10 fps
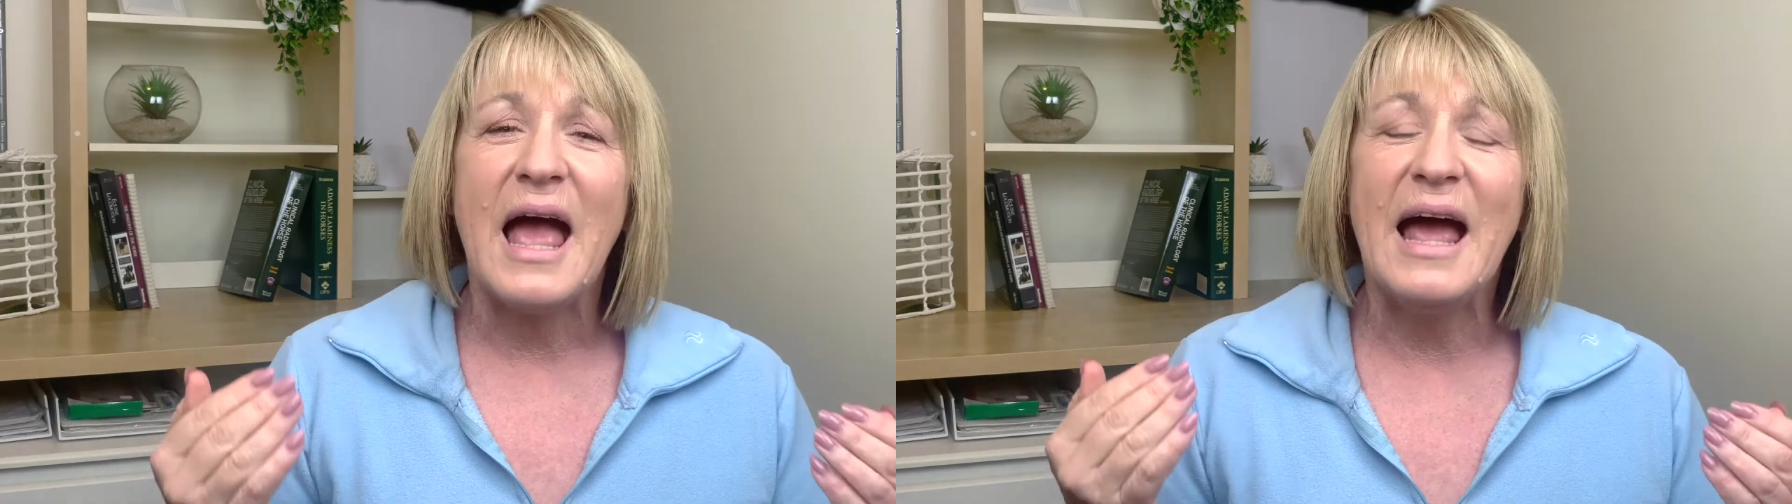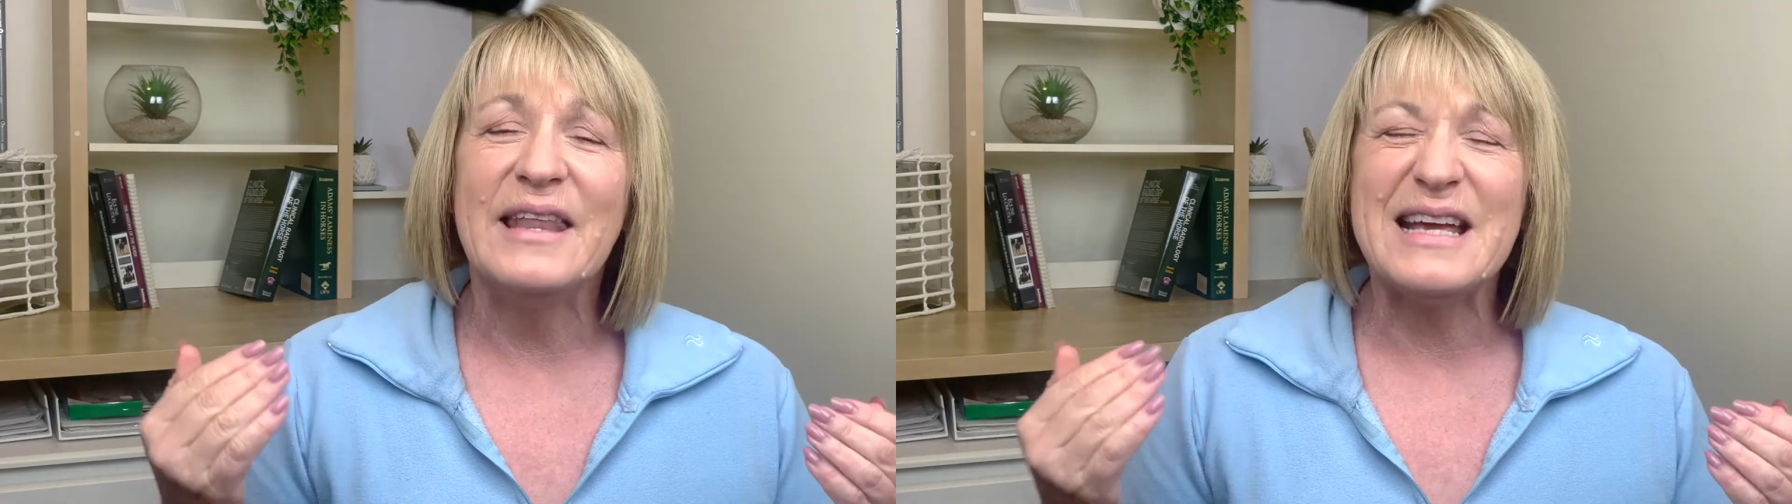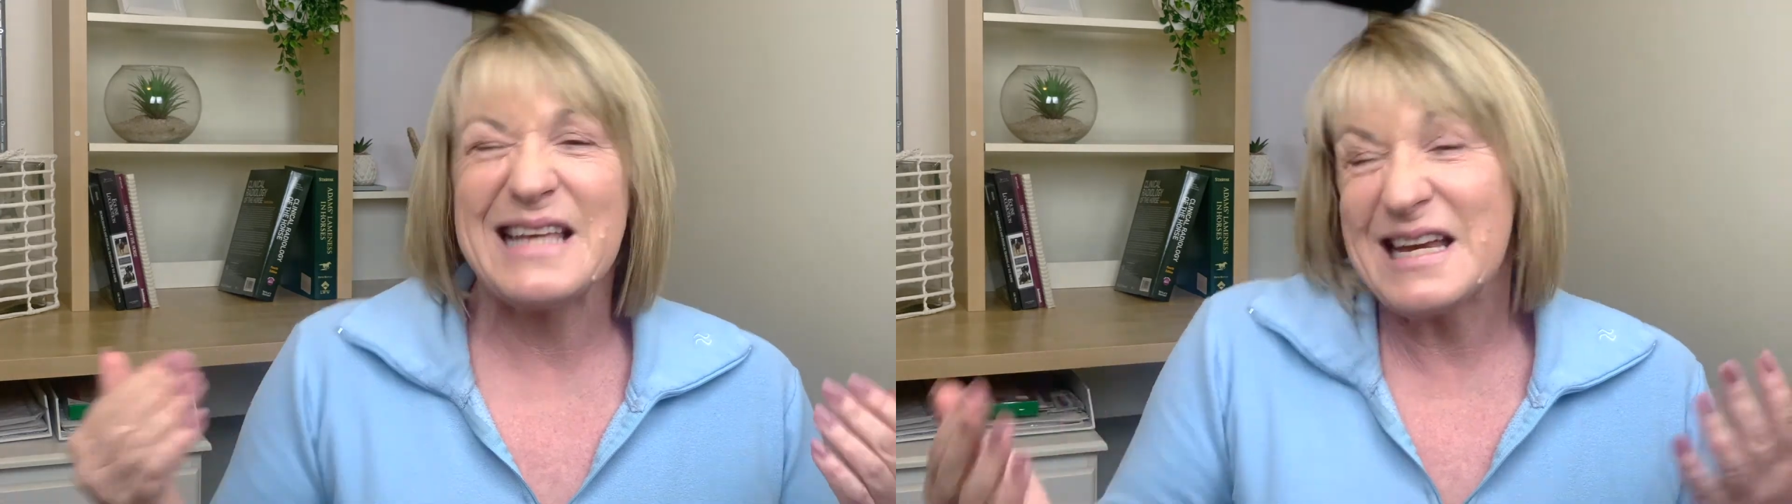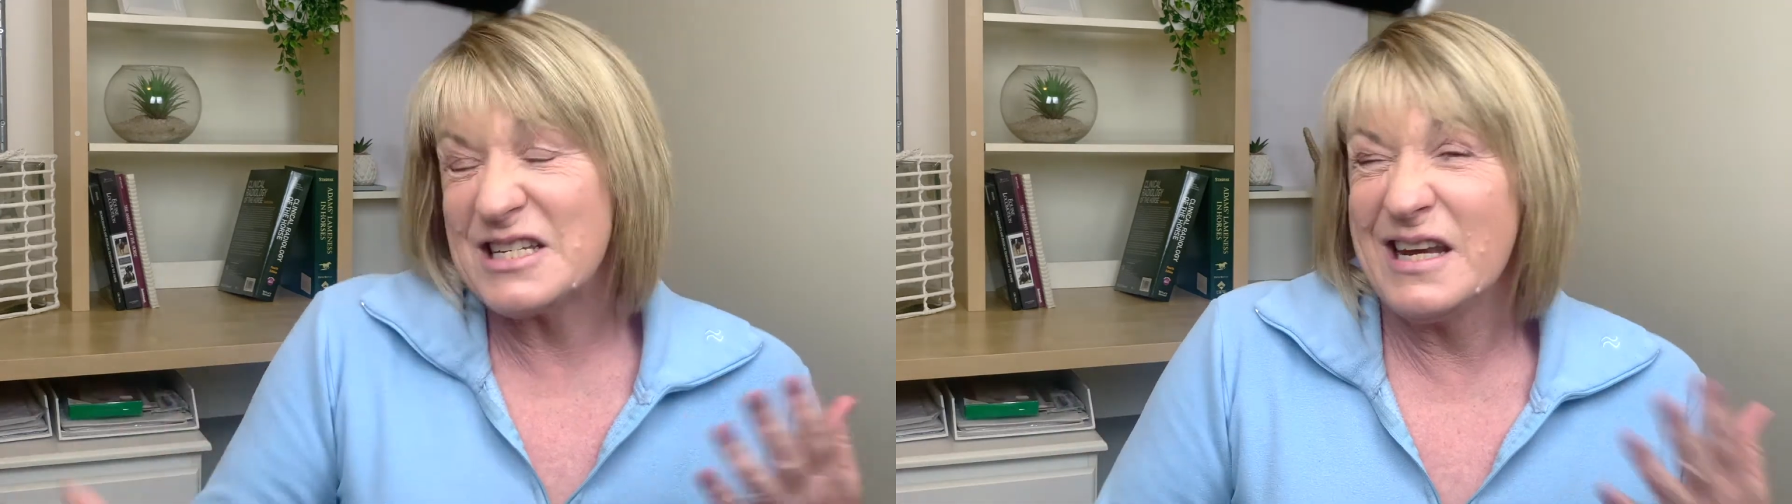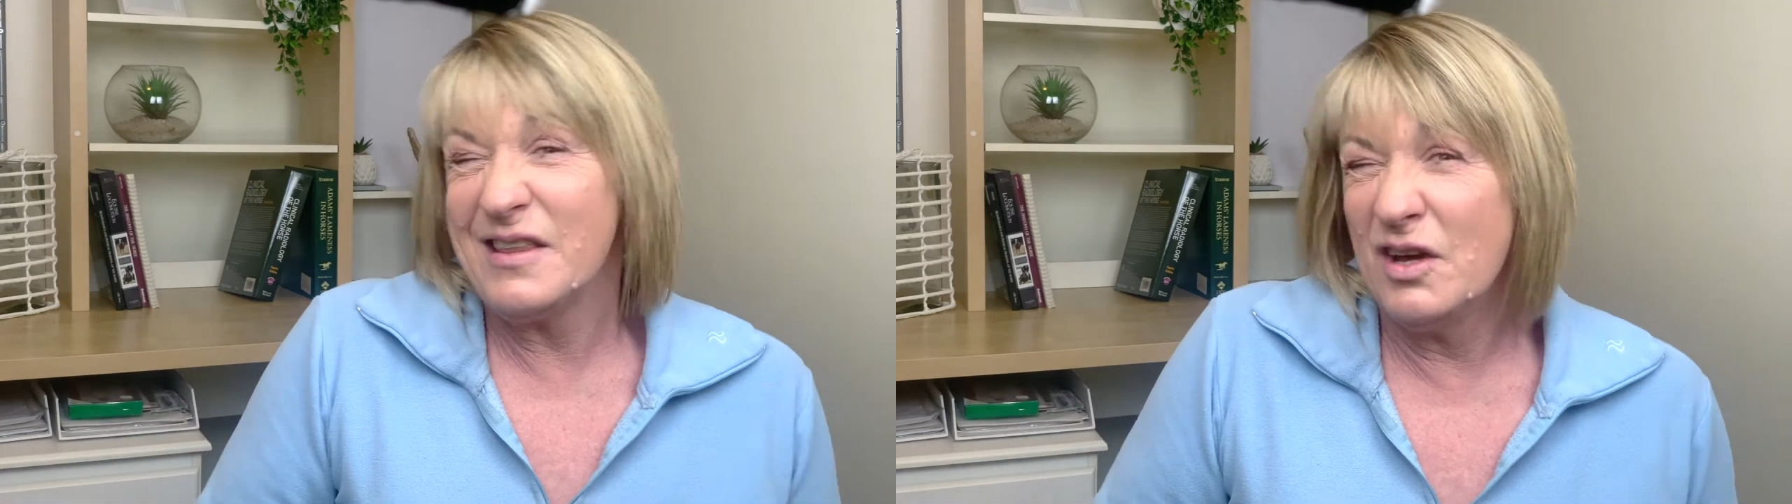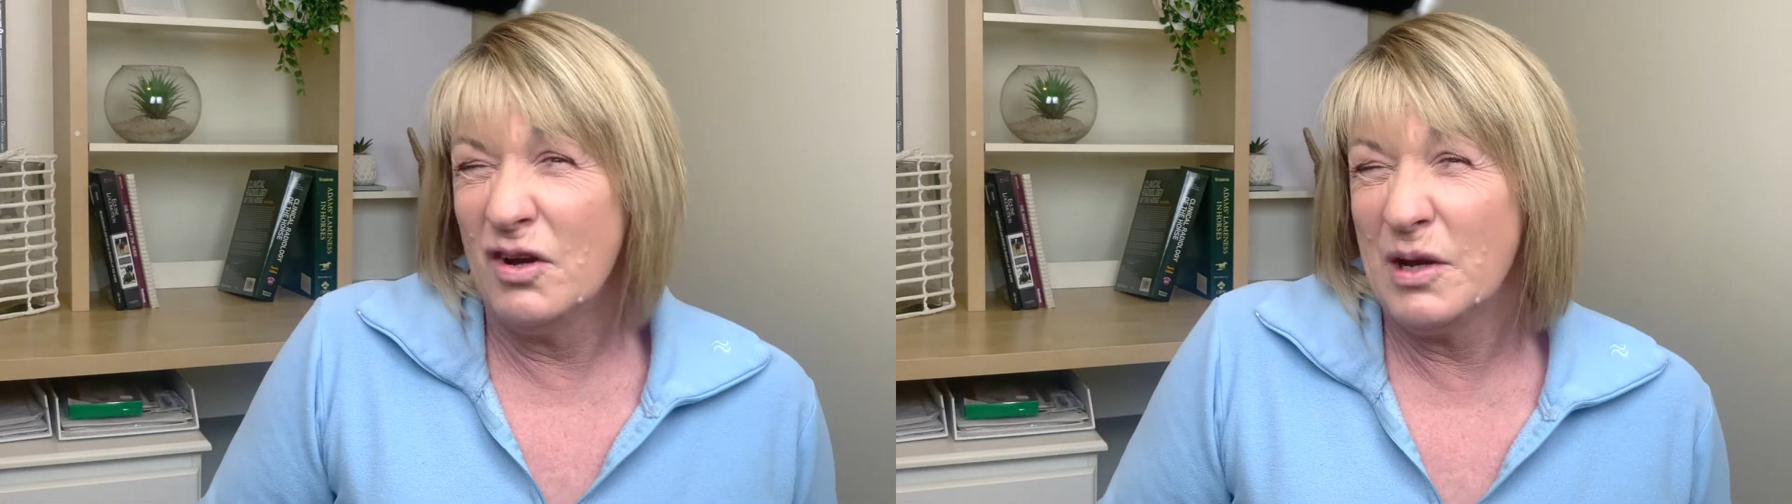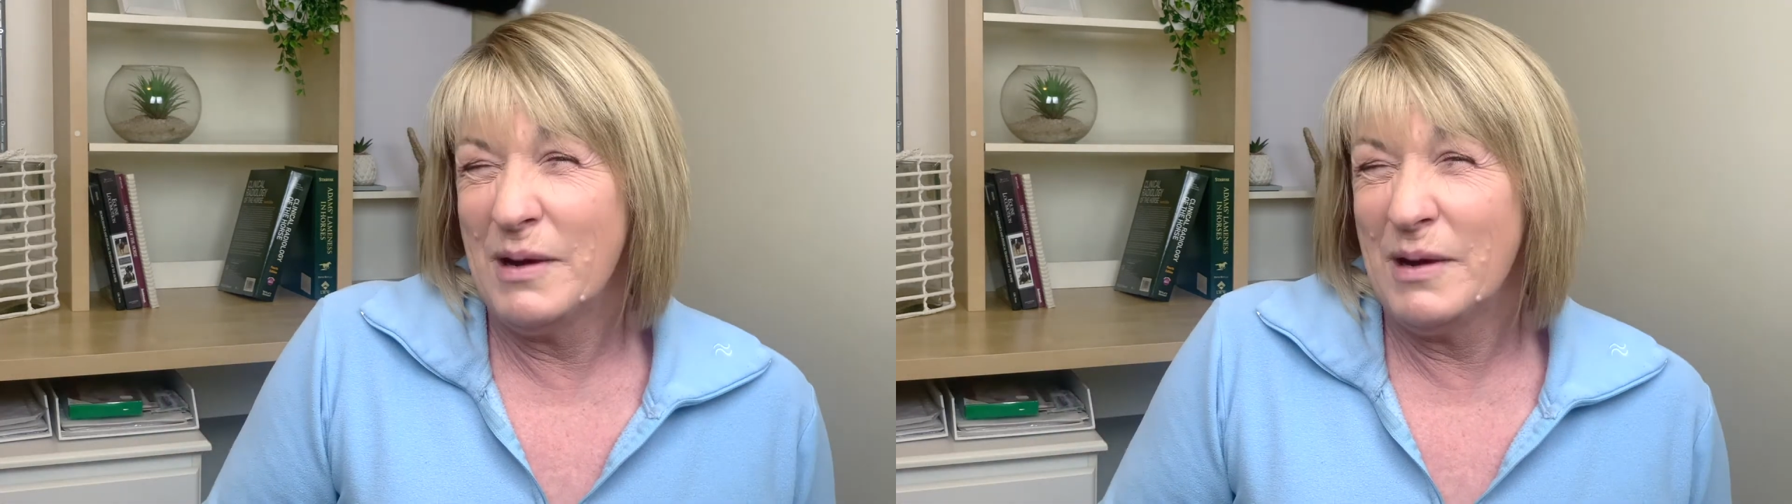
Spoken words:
And that's actually the only